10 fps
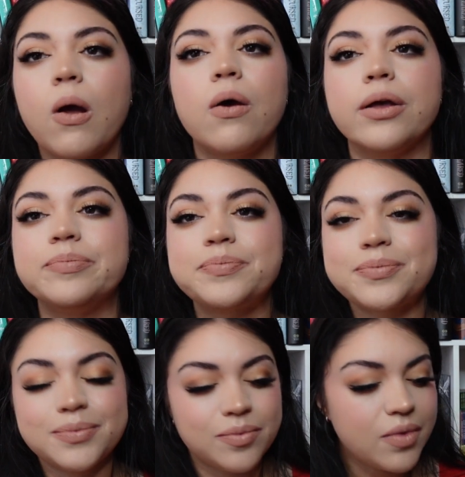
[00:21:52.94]
Okay,
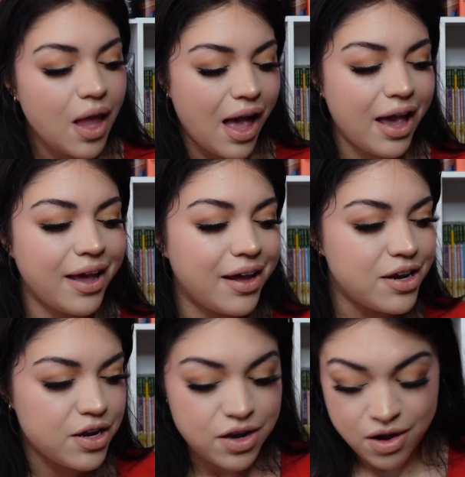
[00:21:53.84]
I
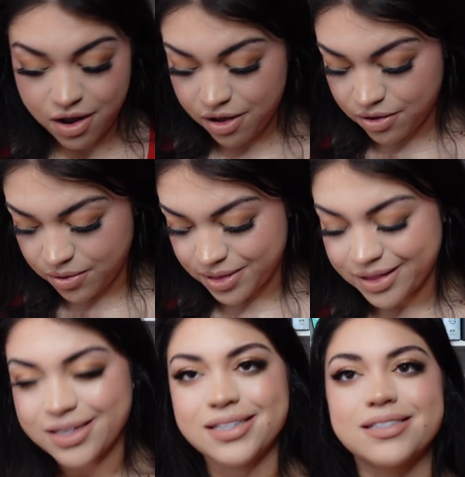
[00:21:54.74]
know that
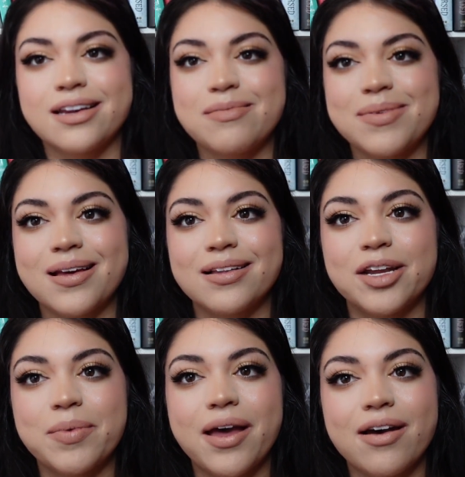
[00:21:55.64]
this is going to be a
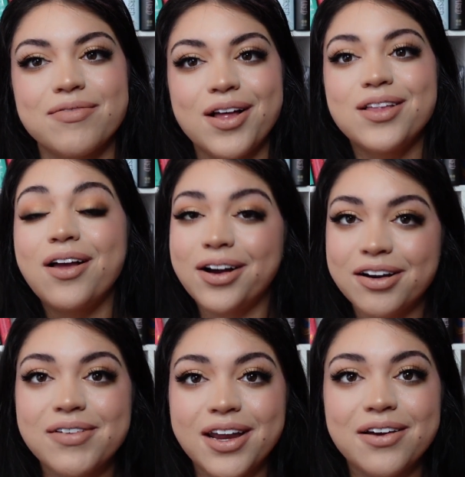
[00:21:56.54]
little bit of a
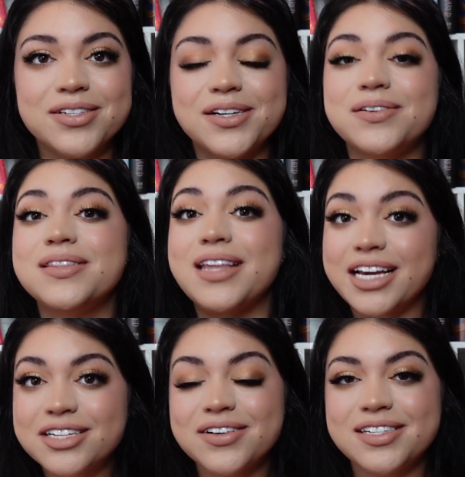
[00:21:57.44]
longer video, so
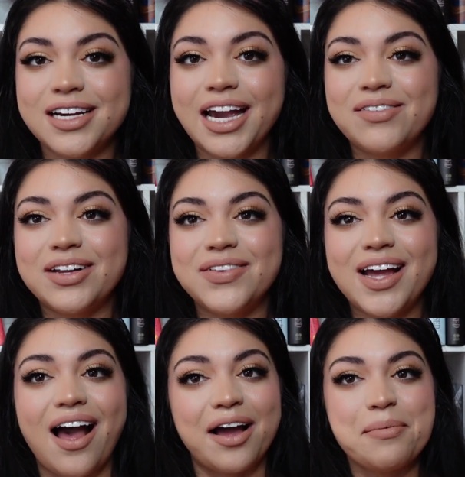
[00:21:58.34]
thanks for sticking with
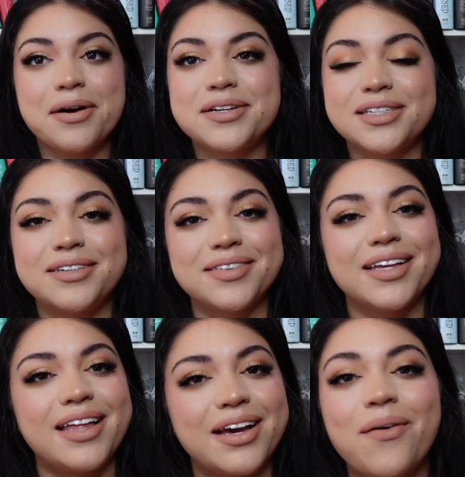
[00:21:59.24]
me. I personally
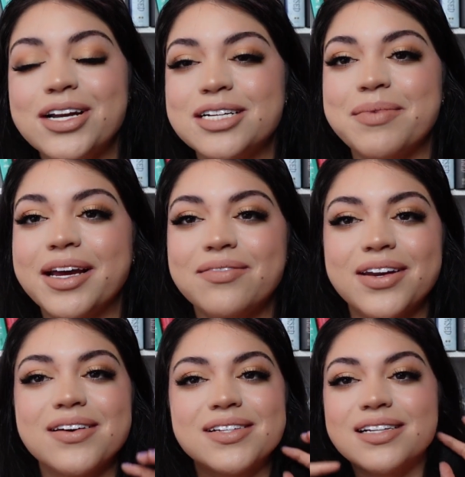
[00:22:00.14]
really like watching makeup
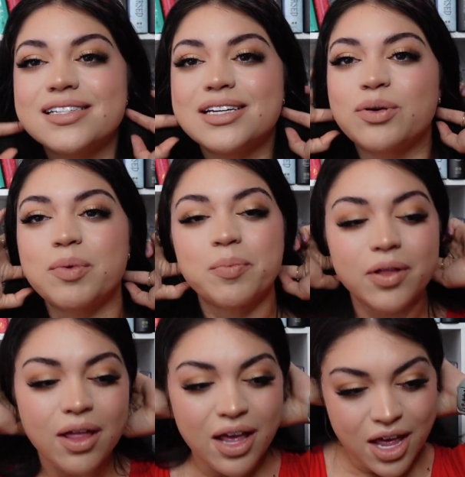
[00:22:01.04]
videos and seeing what people
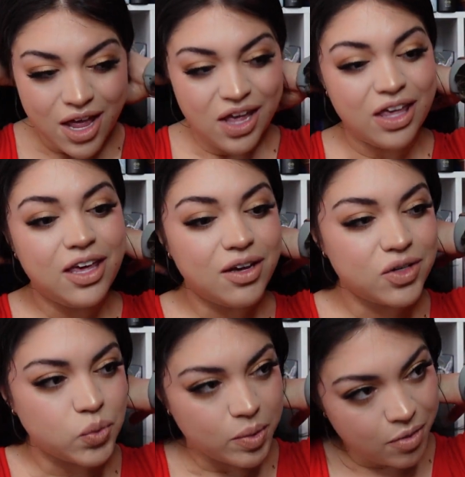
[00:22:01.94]

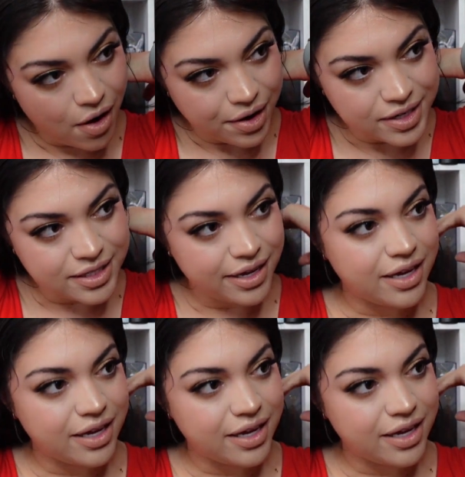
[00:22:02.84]
use, what products they